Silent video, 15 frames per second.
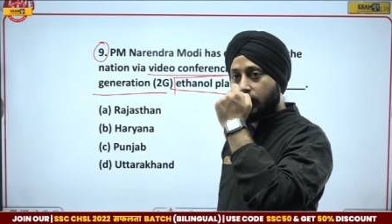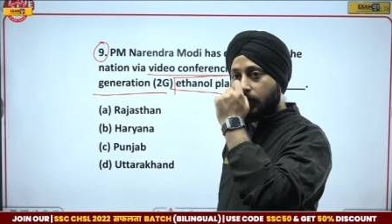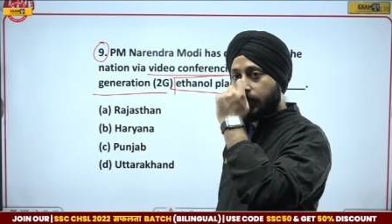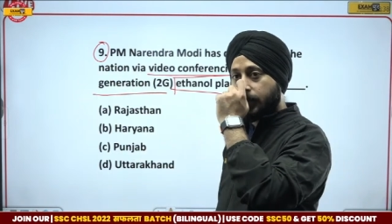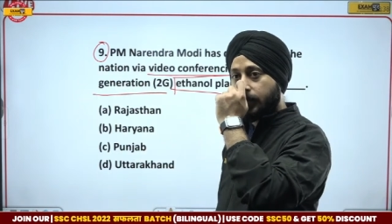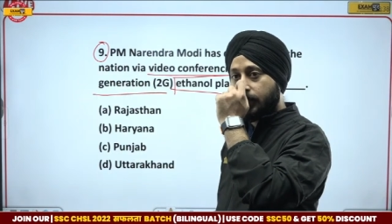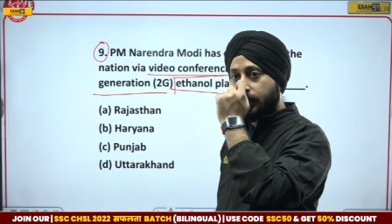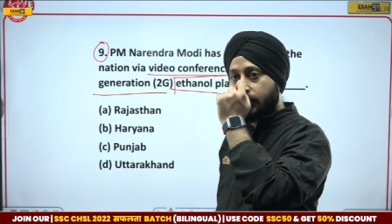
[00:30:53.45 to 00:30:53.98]

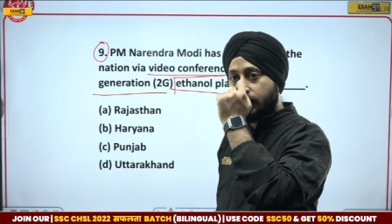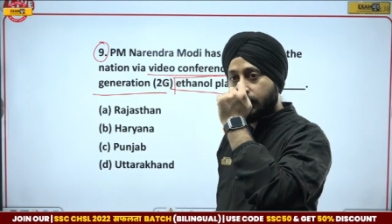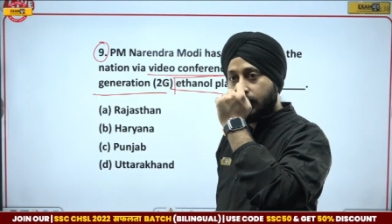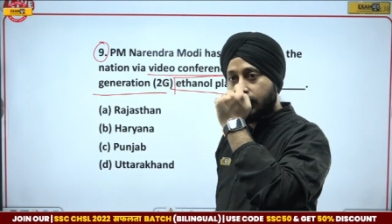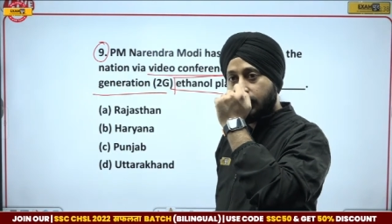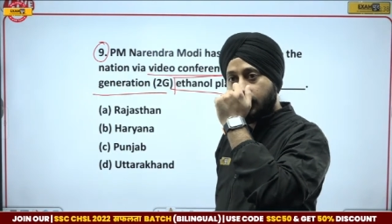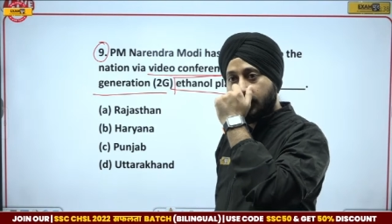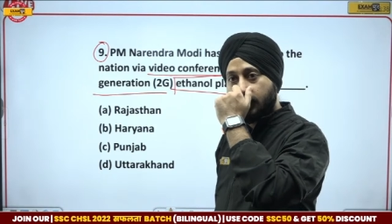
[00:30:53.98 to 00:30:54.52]
Okay.
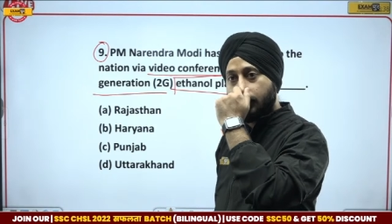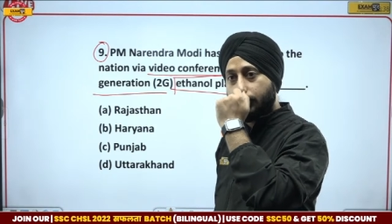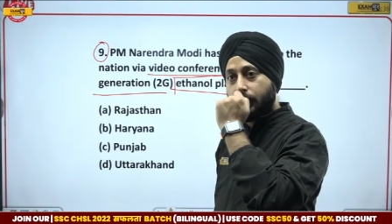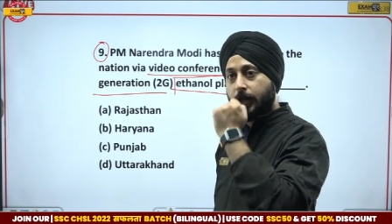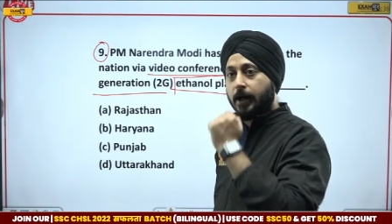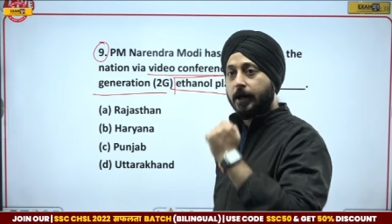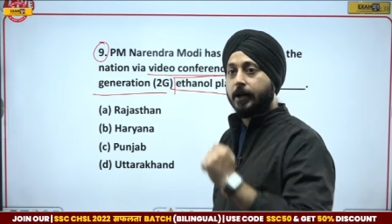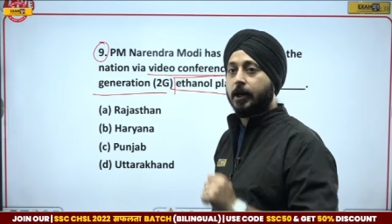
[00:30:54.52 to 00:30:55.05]

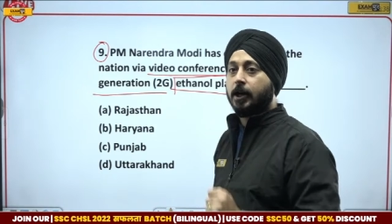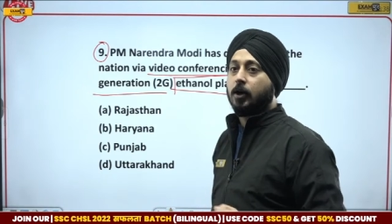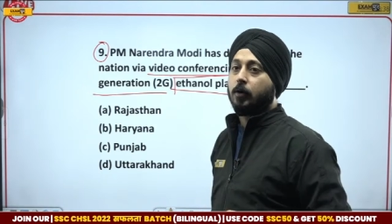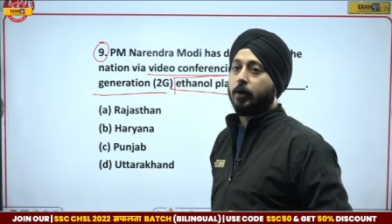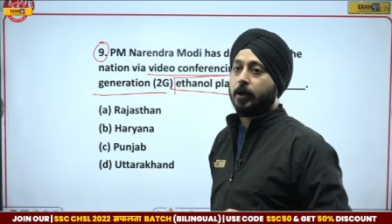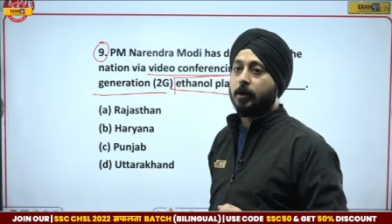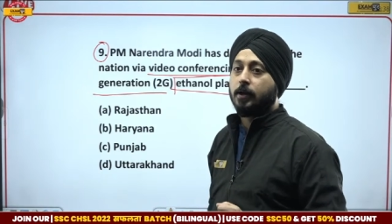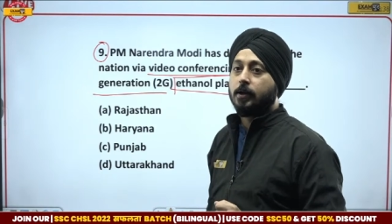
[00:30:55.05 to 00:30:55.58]
Priya Haryana.
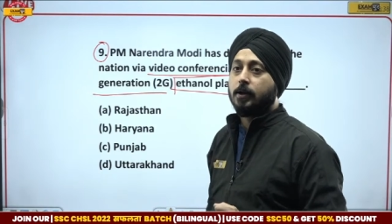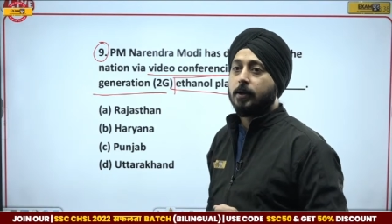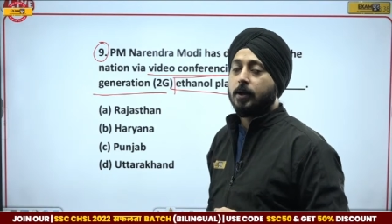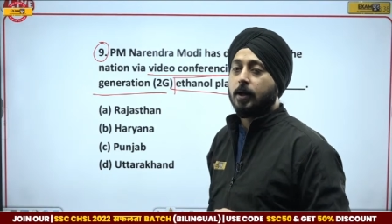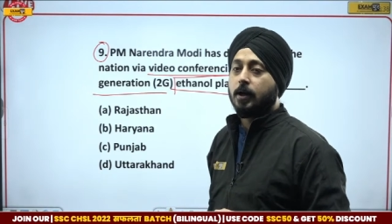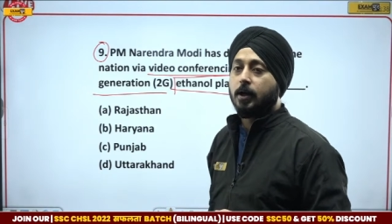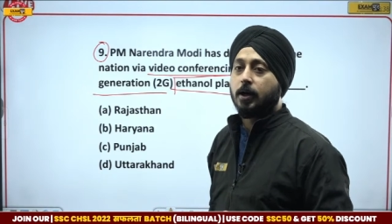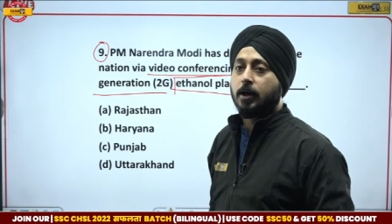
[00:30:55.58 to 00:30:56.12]
Okay.
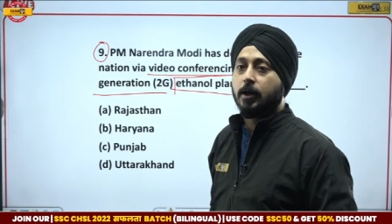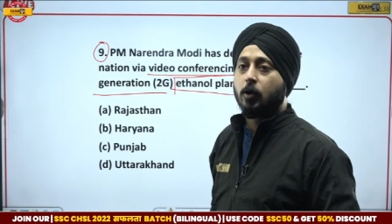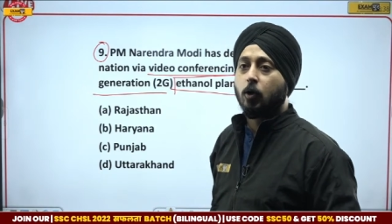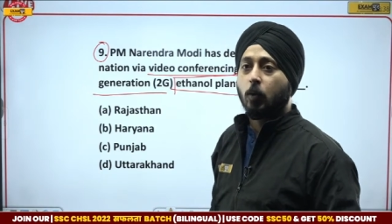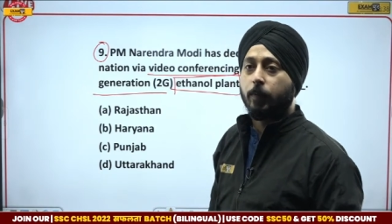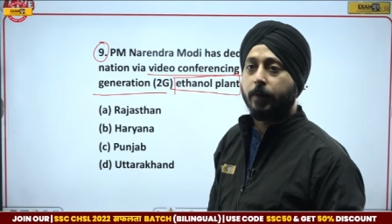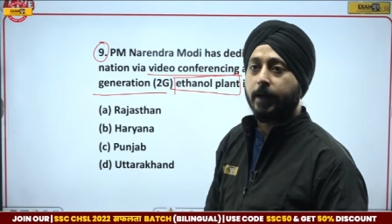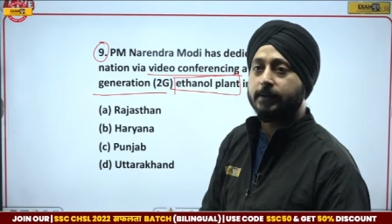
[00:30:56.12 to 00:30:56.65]
Uh,
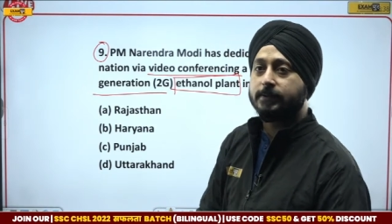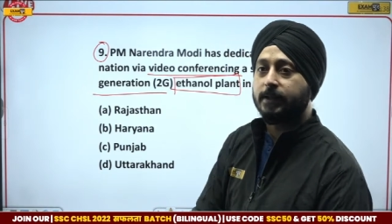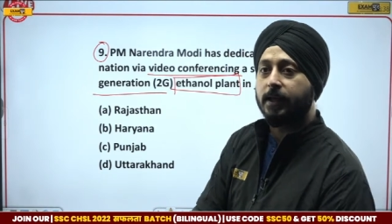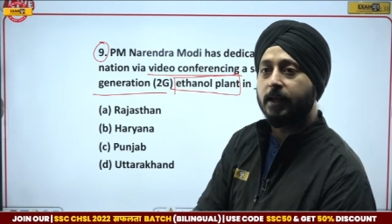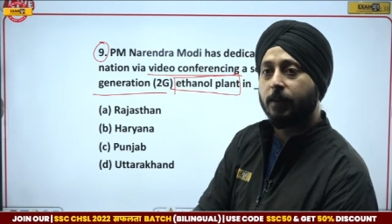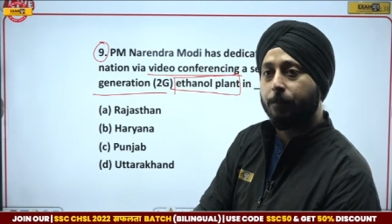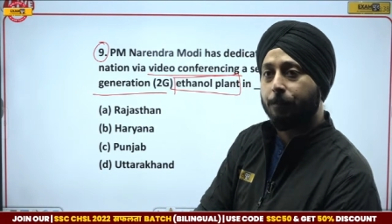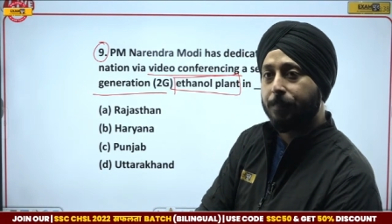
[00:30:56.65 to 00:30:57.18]
Lok Prakash
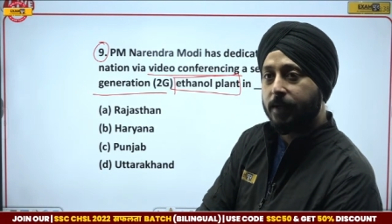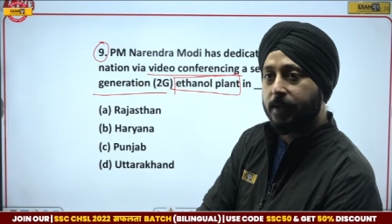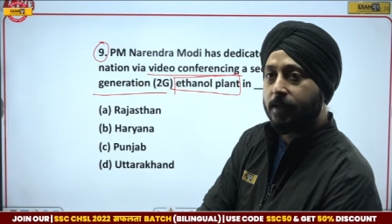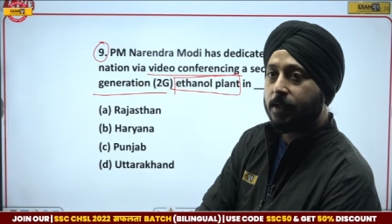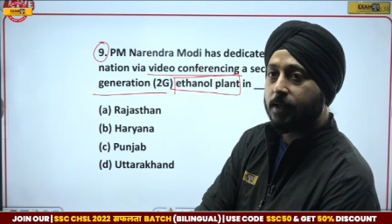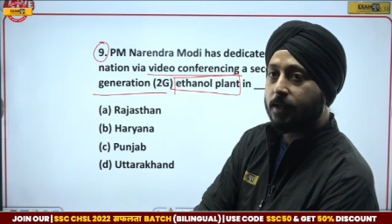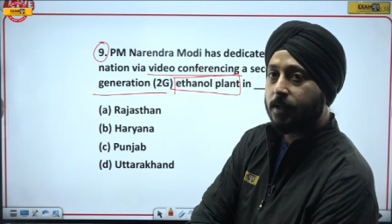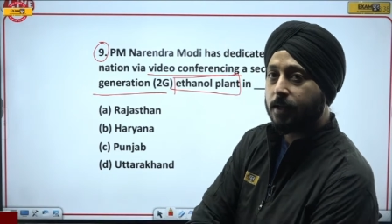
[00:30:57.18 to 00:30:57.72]
saying B.
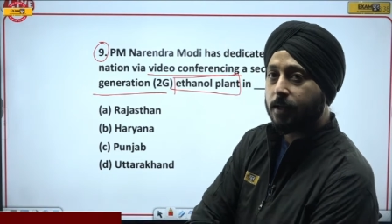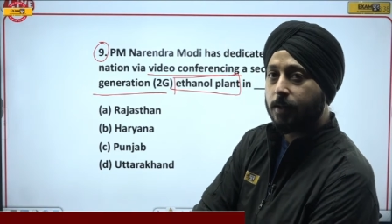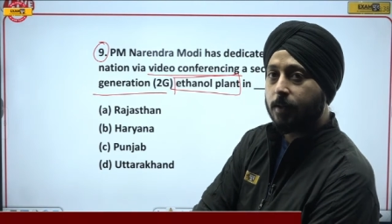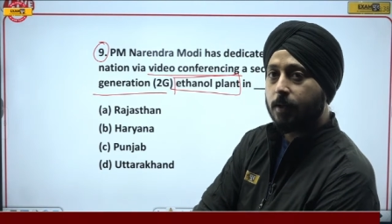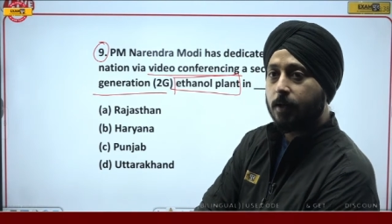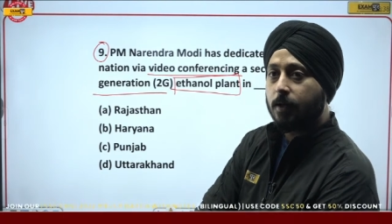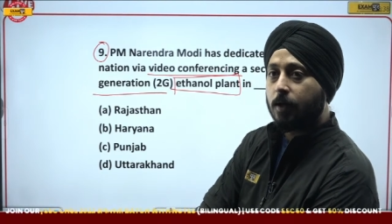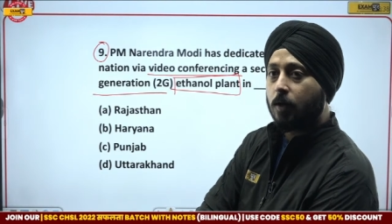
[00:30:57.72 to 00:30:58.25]

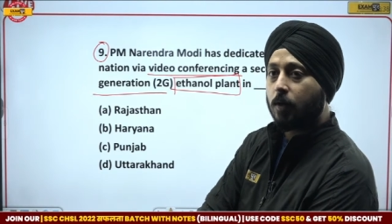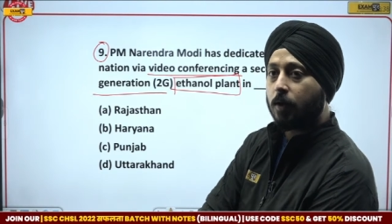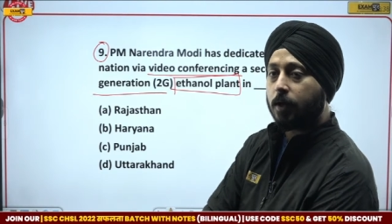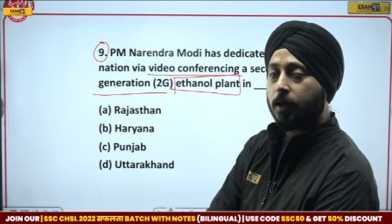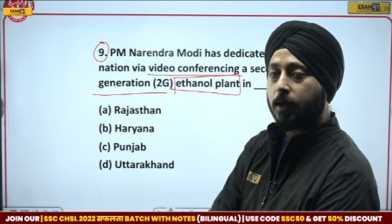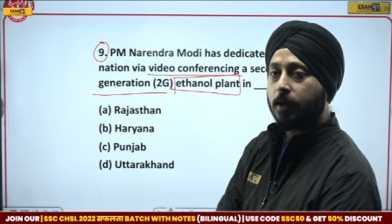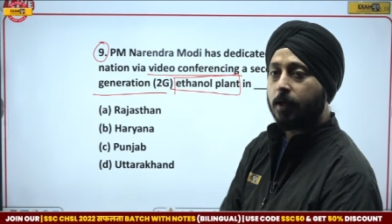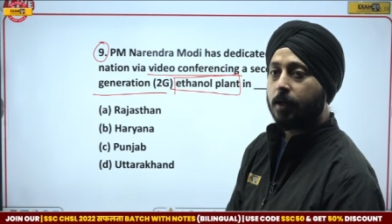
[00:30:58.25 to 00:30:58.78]

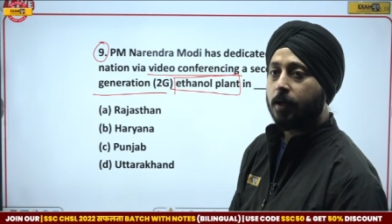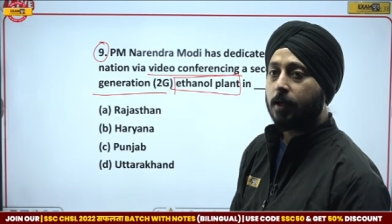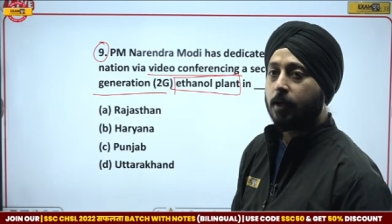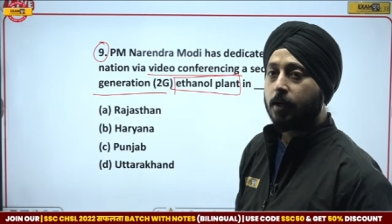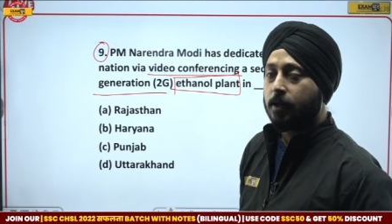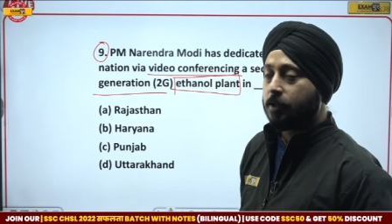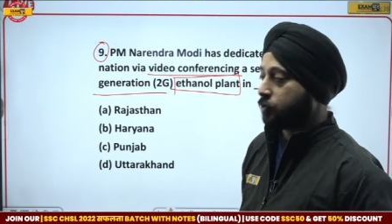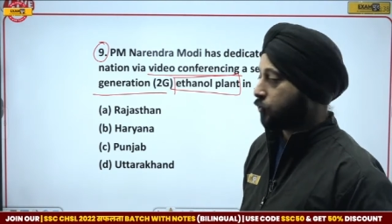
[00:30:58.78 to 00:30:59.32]
Okay.
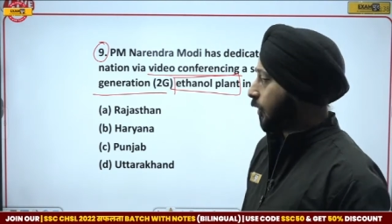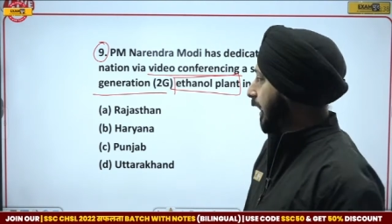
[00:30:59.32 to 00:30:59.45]
So